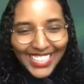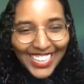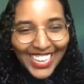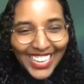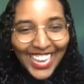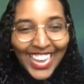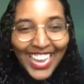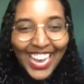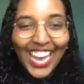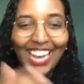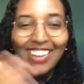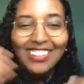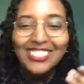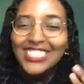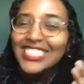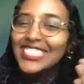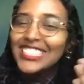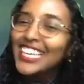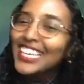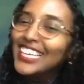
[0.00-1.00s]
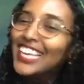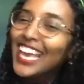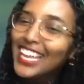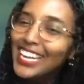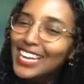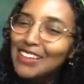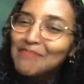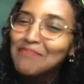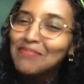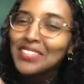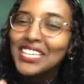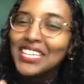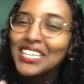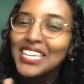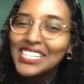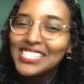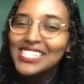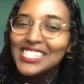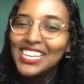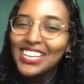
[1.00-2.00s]
I just like, can I
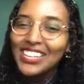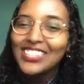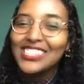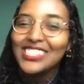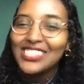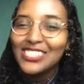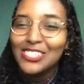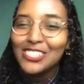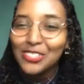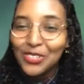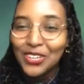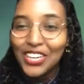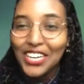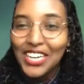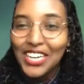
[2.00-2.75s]
please tell this story